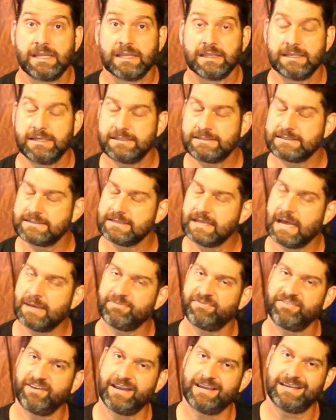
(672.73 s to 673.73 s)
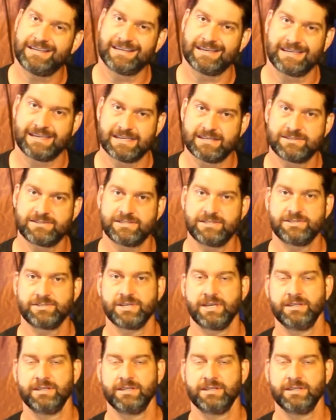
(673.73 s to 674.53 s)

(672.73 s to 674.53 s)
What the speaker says: Let's stop fighting against each